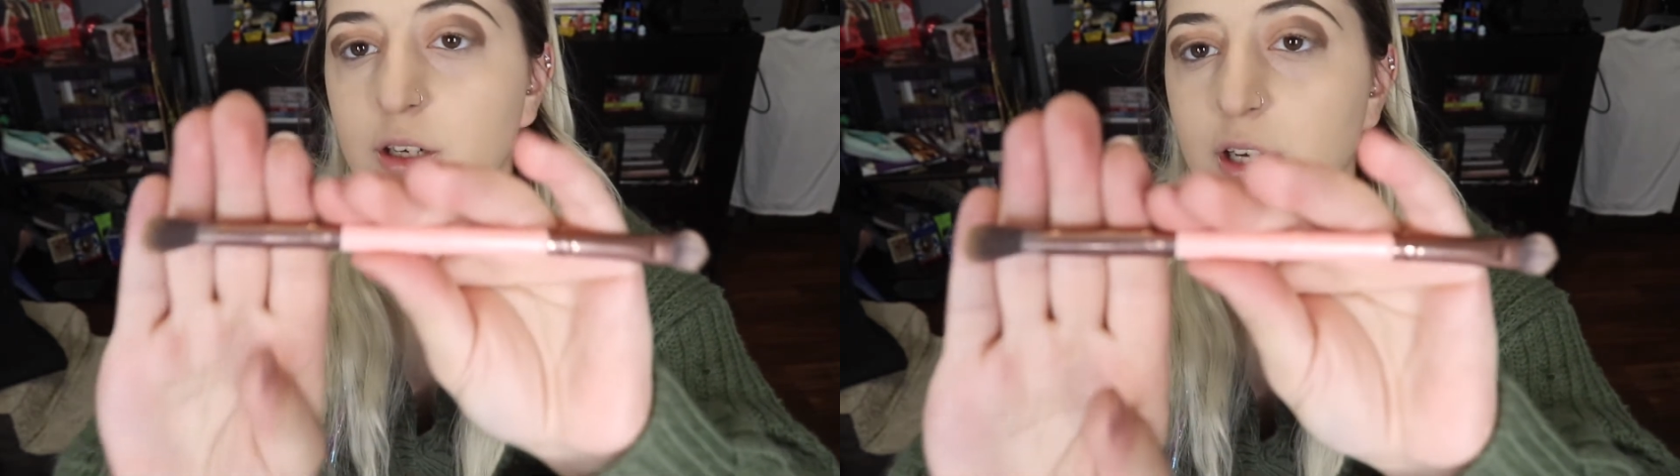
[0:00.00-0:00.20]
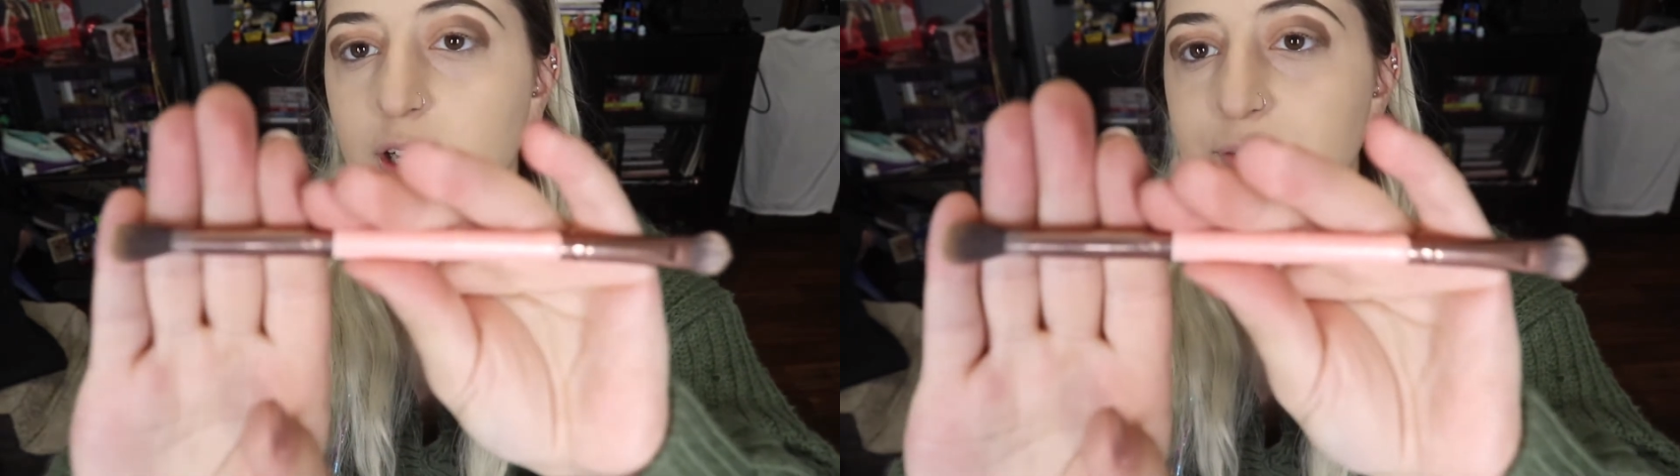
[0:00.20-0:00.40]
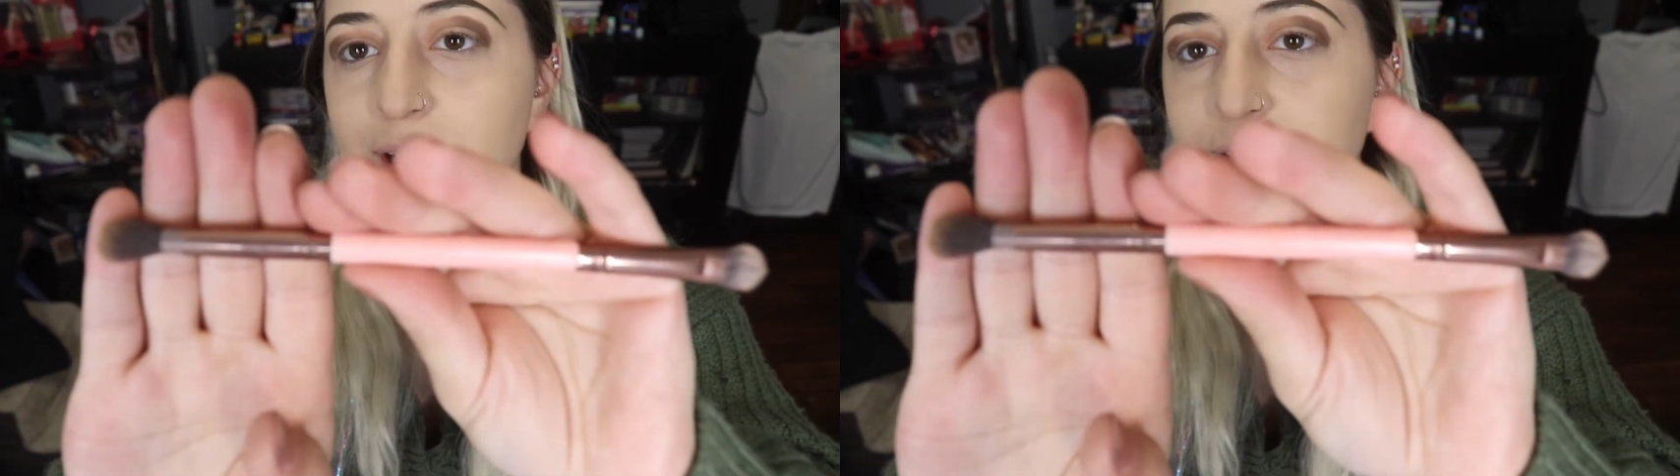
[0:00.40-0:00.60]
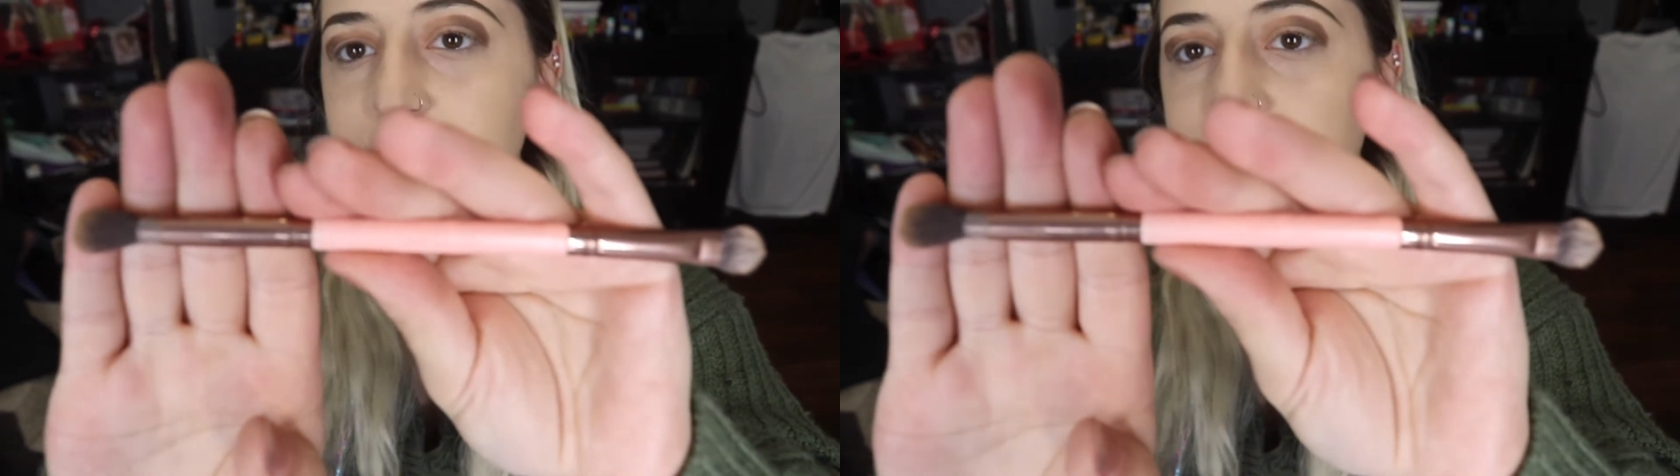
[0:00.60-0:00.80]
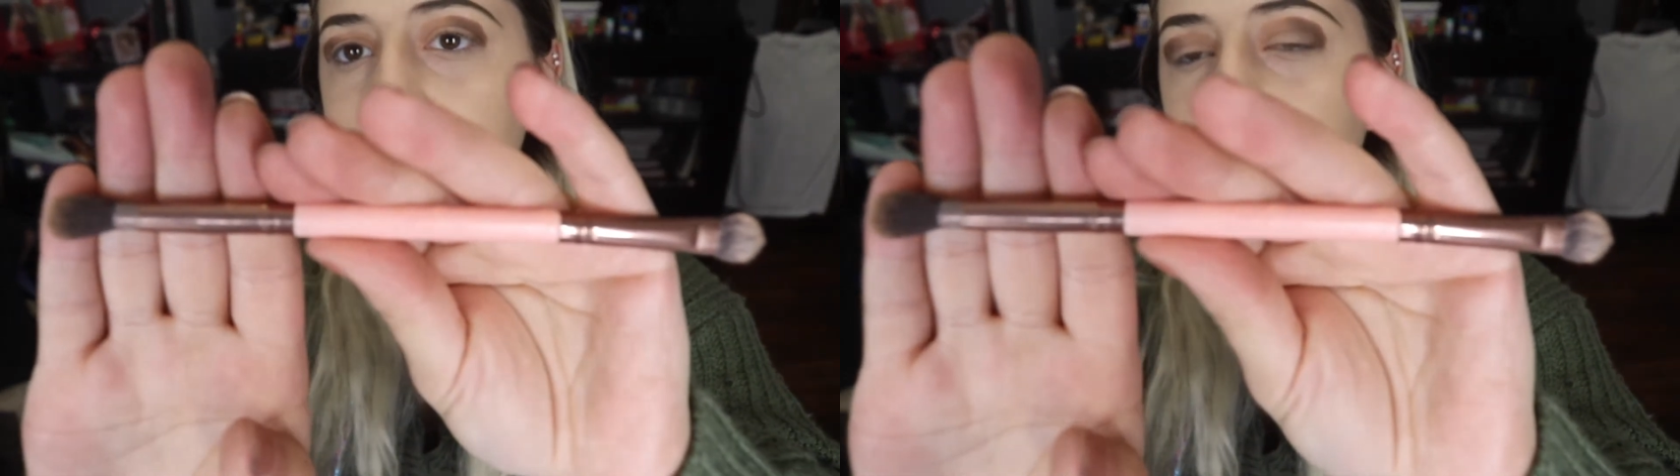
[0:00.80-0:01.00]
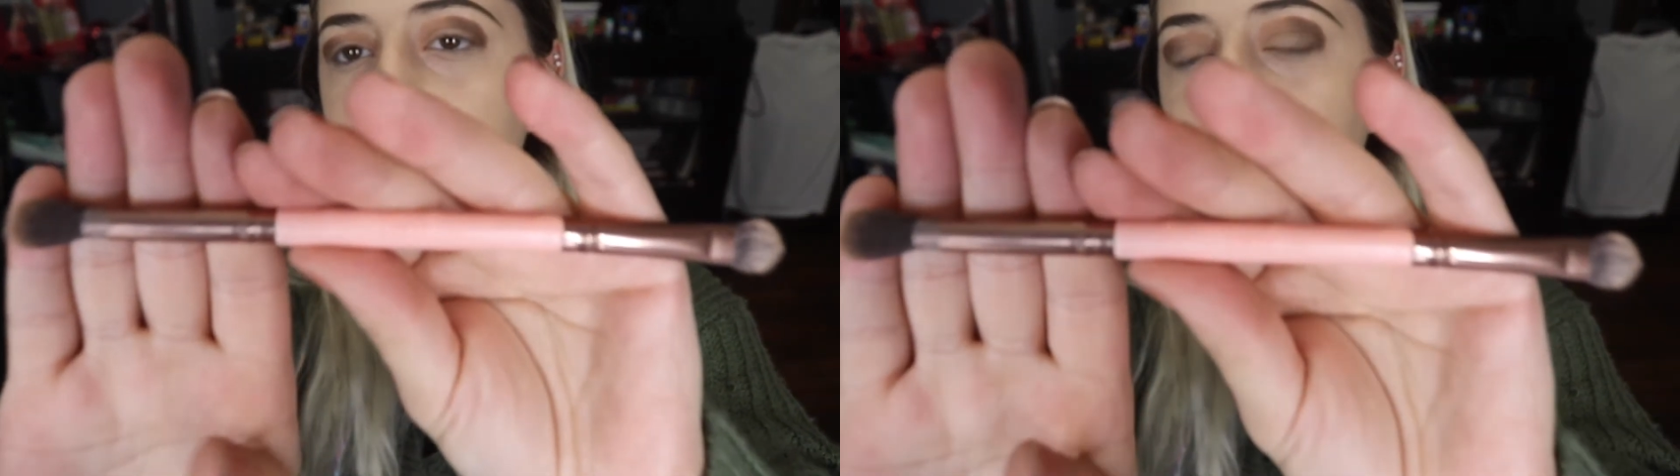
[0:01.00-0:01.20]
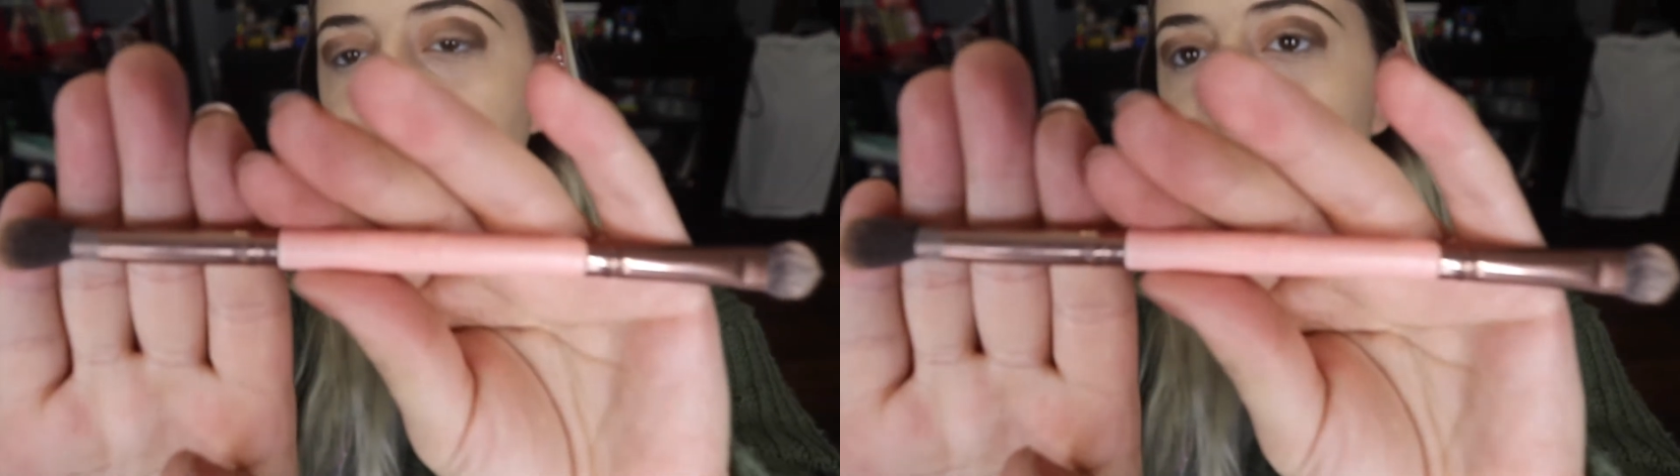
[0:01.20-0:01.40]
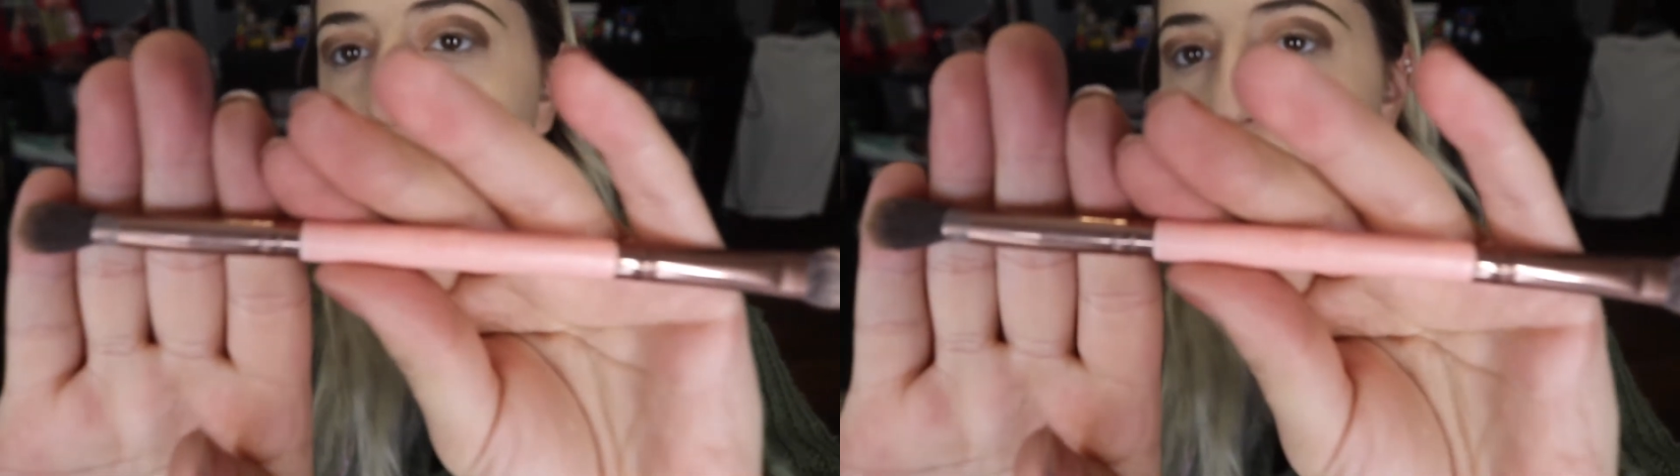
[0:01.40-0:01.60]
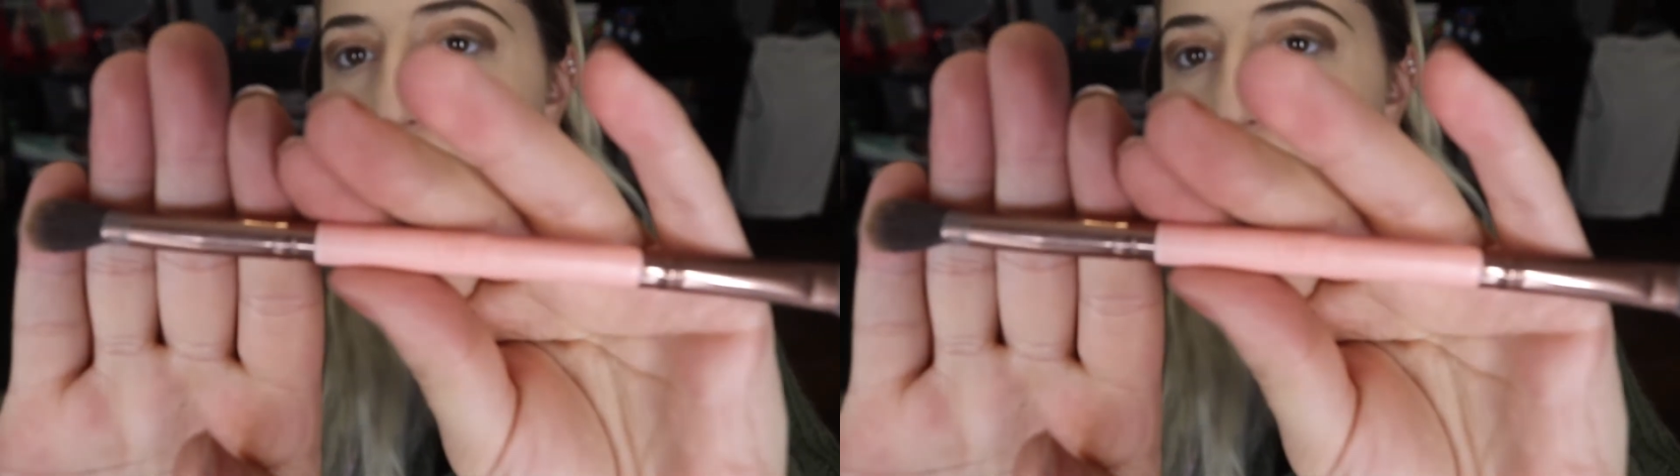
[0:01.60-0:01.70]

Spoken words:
I've had this one